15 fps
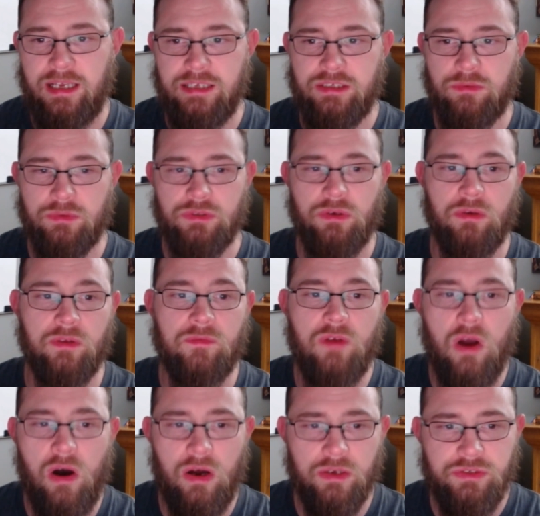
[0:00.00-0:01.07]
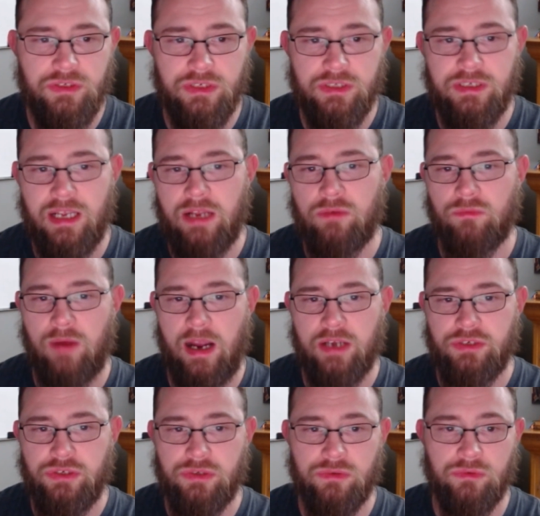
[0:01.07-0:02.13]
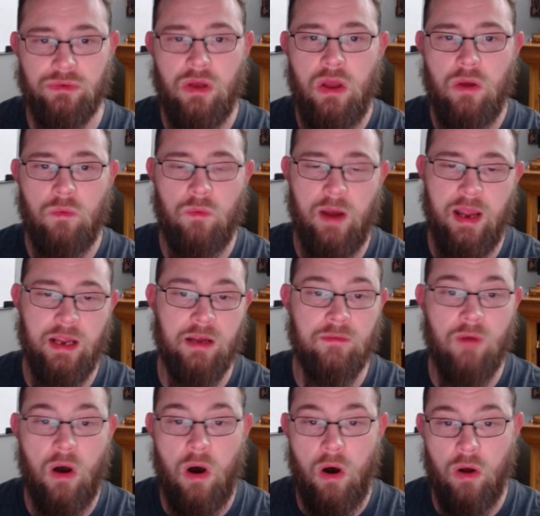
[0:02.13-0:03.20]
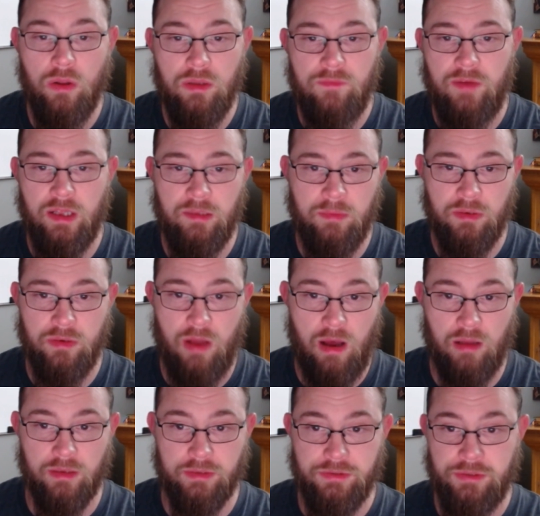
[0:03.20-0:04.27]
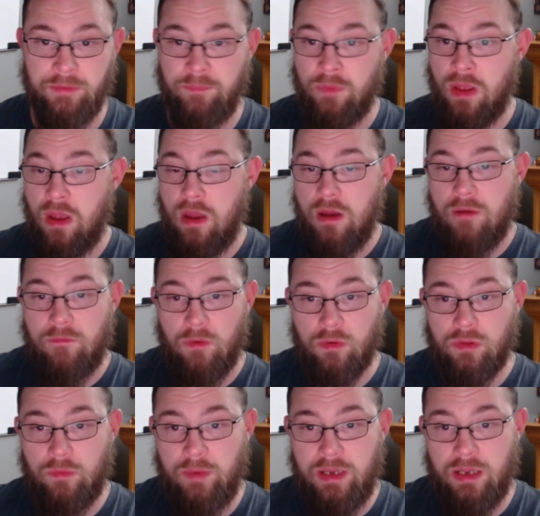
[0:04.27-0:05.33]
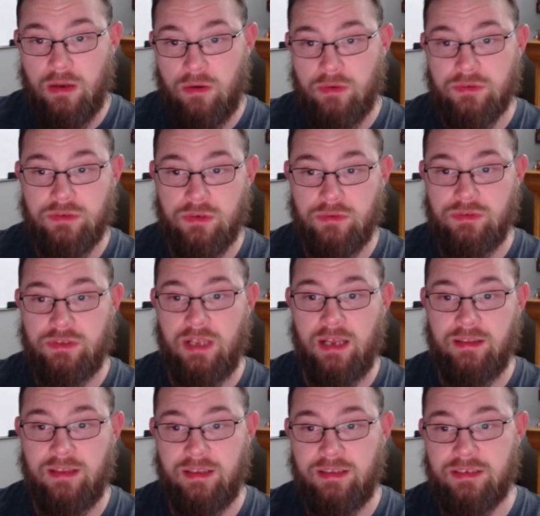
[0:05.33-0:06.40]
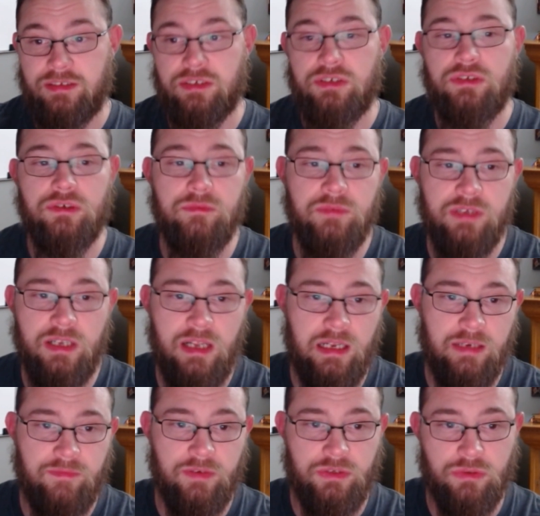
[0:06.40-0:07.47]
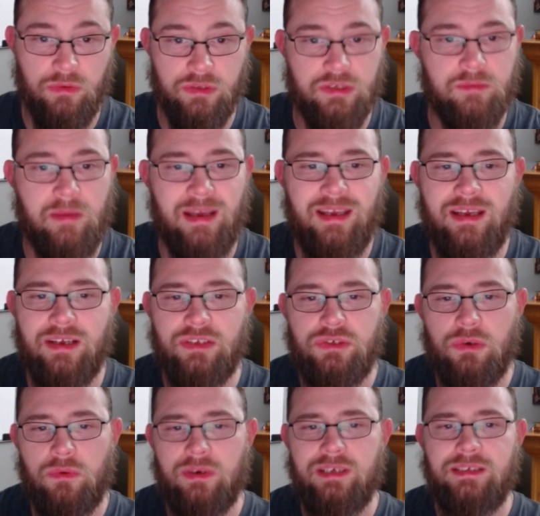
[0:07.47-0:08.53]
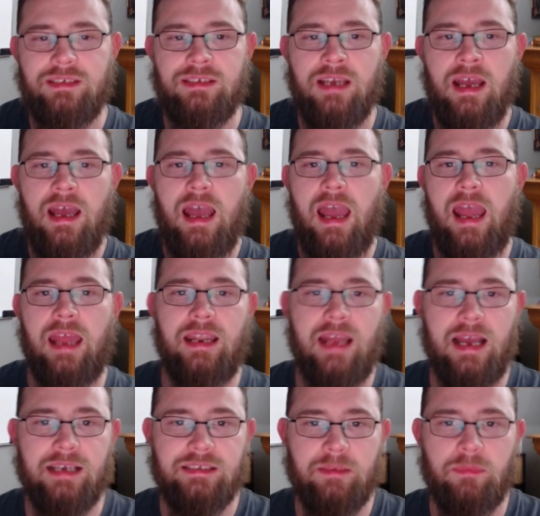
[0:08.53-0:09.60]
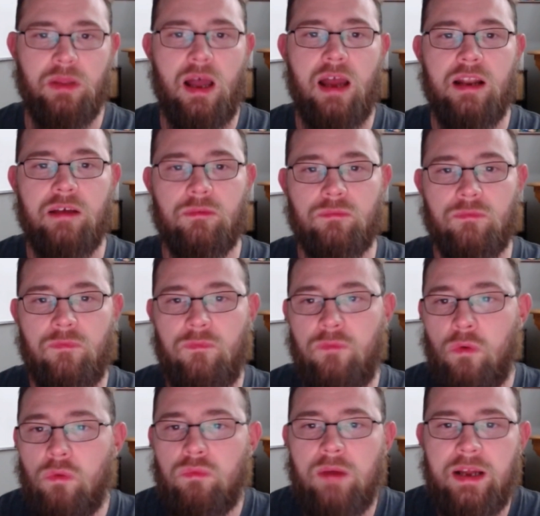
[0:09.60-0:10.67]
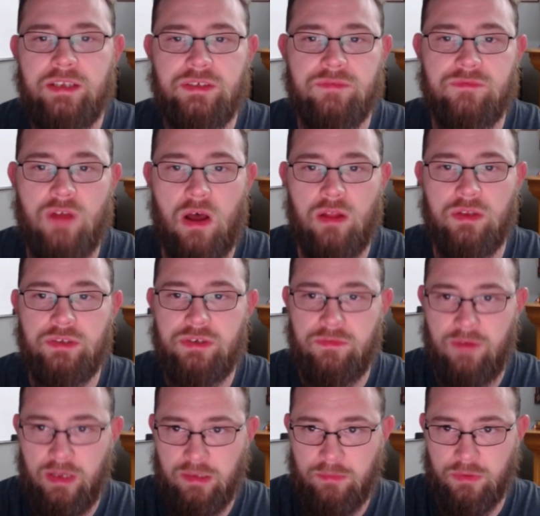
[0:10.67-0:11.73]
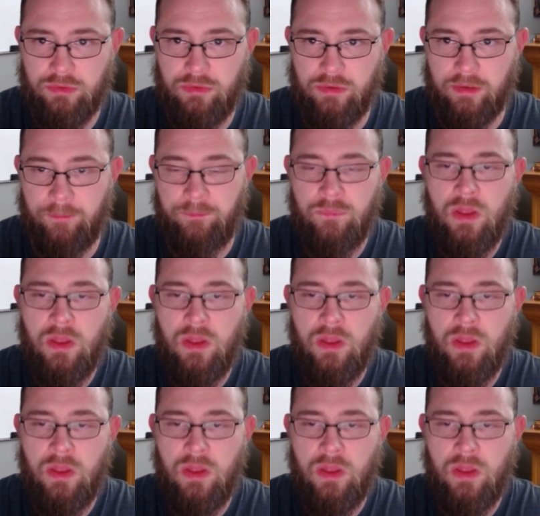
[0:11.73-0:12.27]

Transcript: is a result of conscious and rational weighing of all available knowledge. Further, we can also state that this assumes an individual is making a choice and has applied a full range of knowledge available to them.